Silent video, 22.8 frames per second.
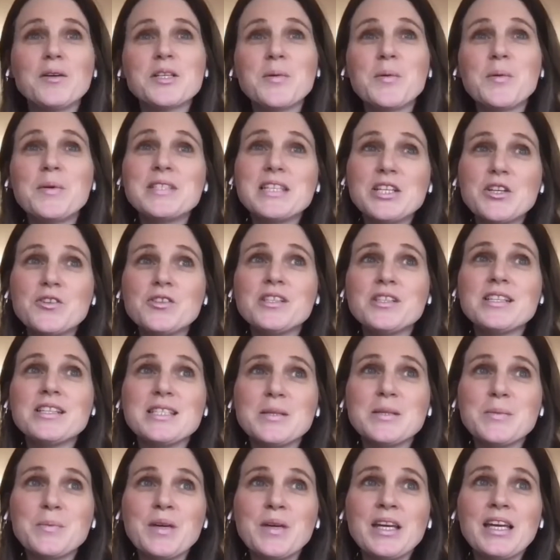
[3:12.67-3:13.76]
so what's interesting
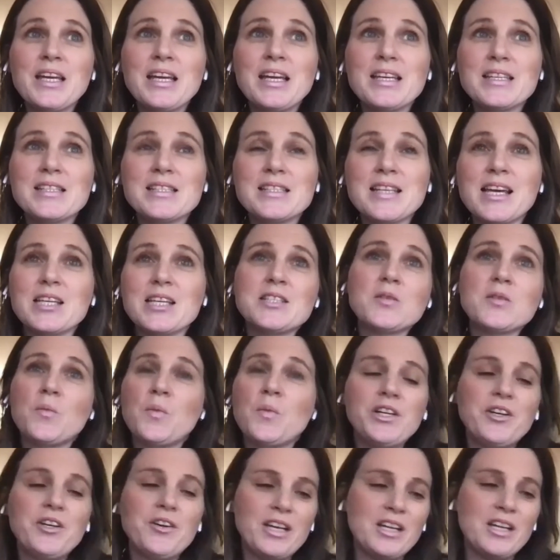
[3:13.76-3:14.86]
to me is
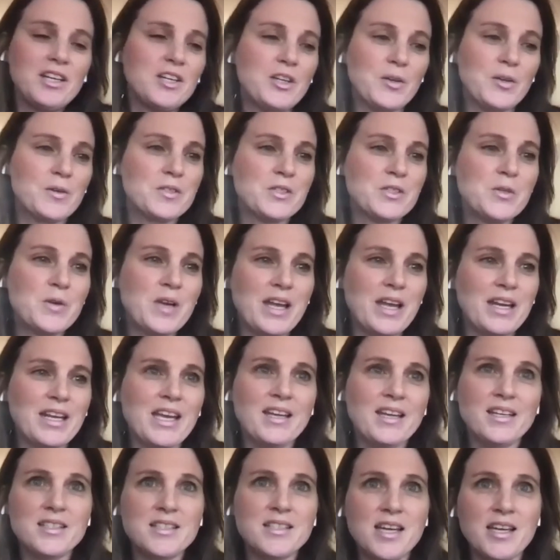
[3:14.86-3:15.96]
when you're in news, you get
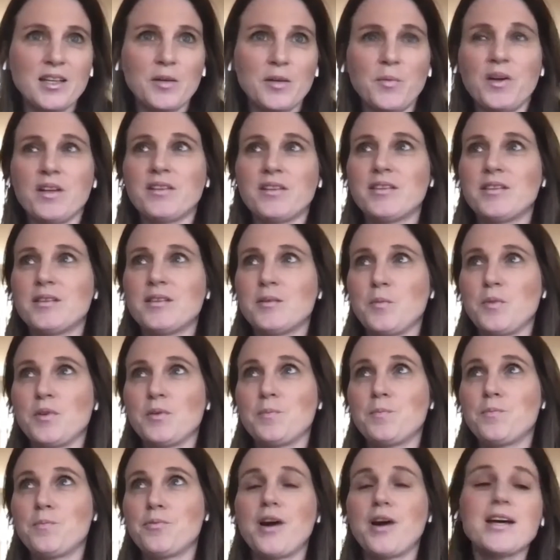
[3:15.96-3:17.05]
inundated with
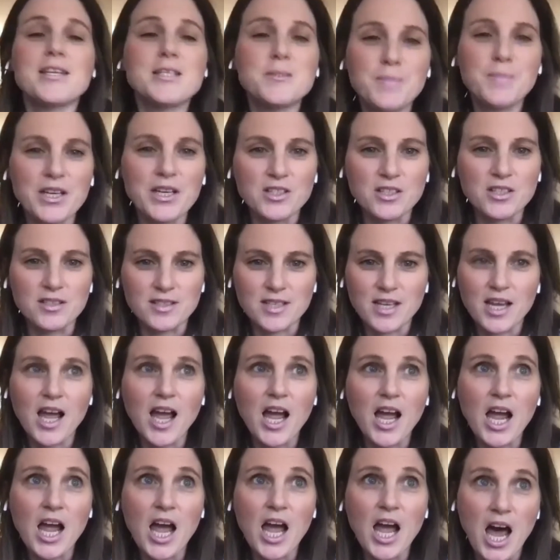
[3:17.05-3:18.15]
press pitches
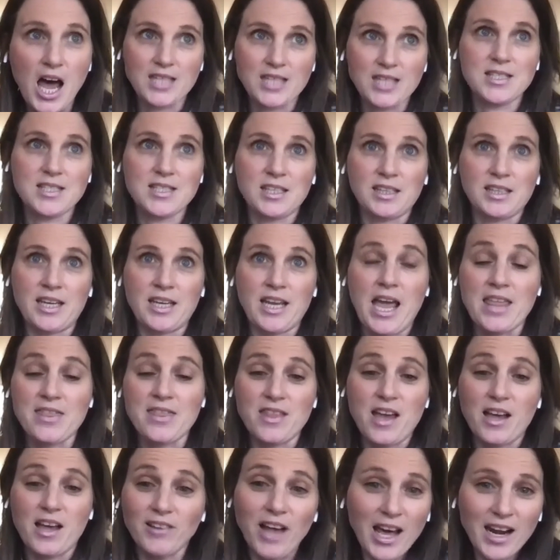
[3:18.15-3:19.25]
constantly. And
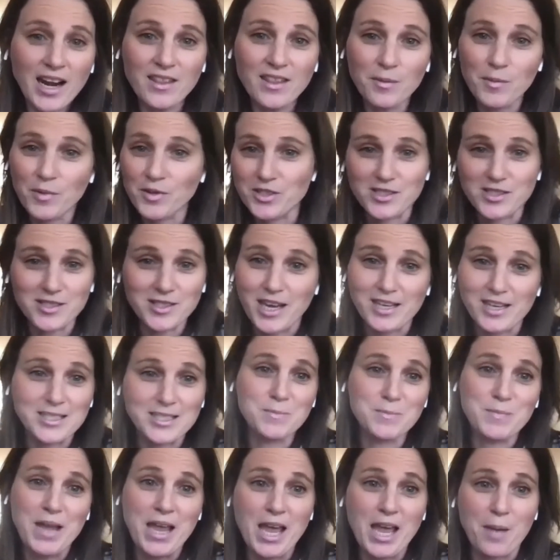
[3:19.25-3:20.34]
a lot of them are just kind of
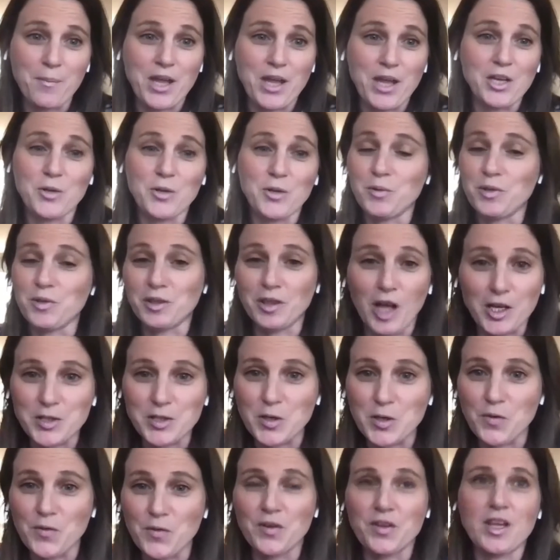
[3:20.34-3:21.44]
spam and you gloss
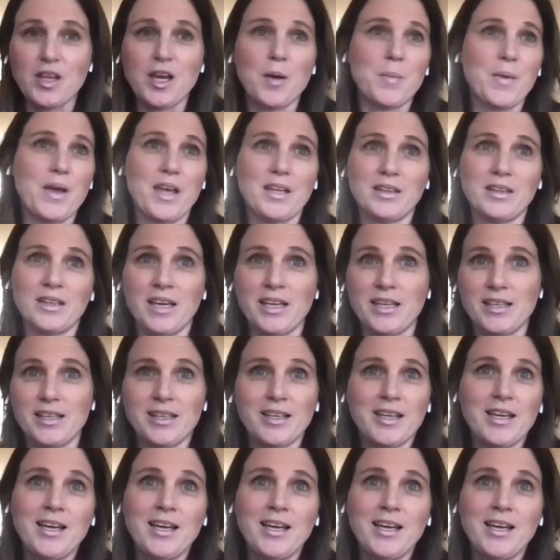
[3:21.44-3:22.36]
over them. And